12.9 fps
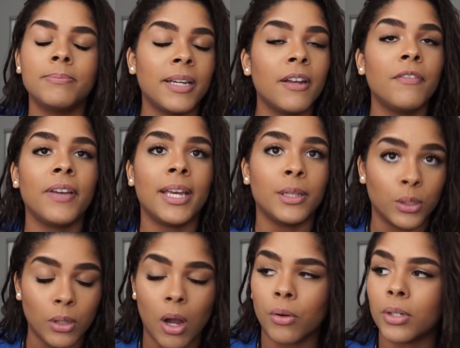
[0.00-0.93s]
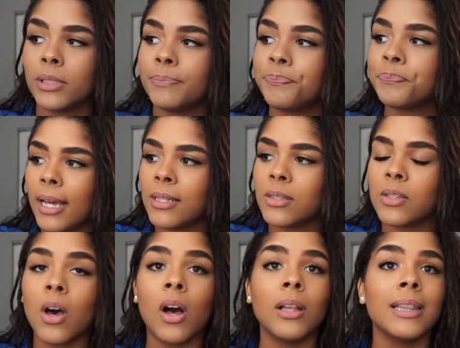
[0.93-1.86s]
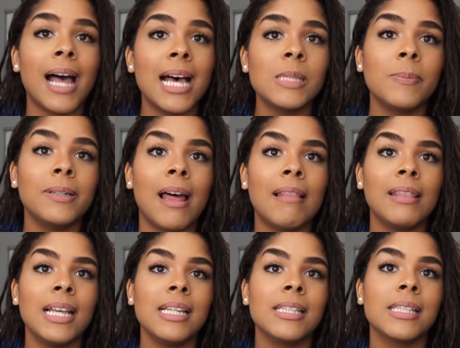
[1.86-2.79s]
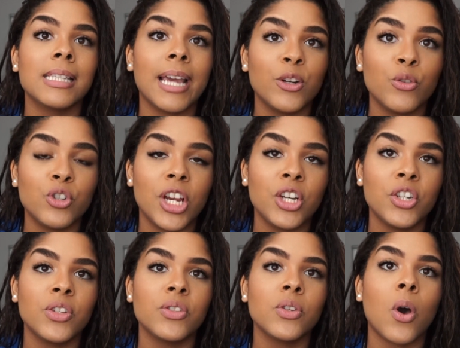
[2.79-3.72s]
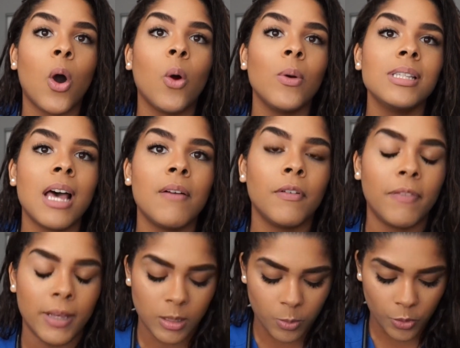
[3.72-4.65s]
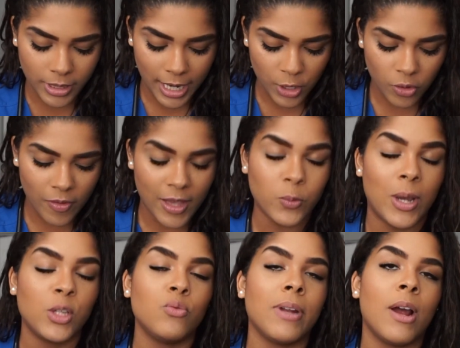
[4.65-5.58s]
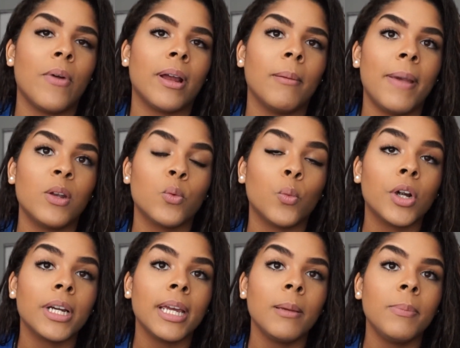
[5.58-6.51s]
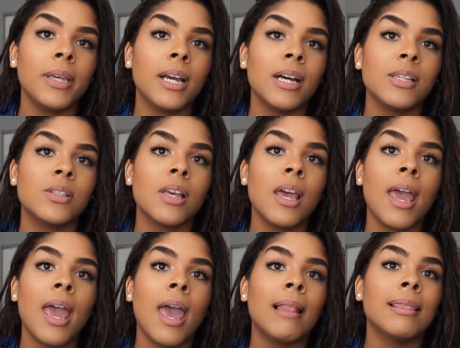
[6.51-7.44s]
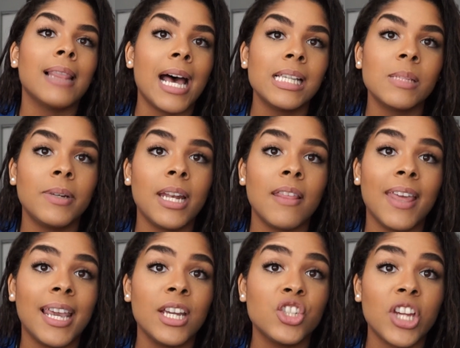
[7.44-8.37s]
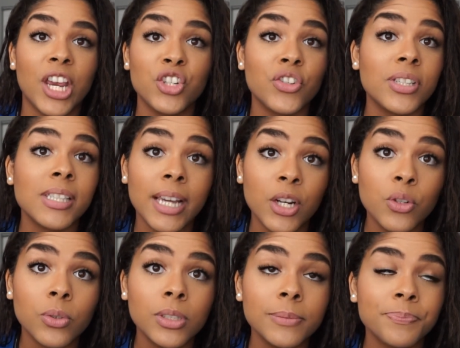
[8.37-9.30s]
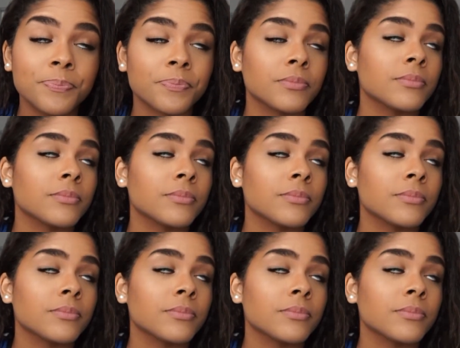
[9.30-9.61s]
benefit in the long run. And last but not least, schedule changes. Always have a flexible schedule. That's why I do not recommend working, because last minute they can change your schedule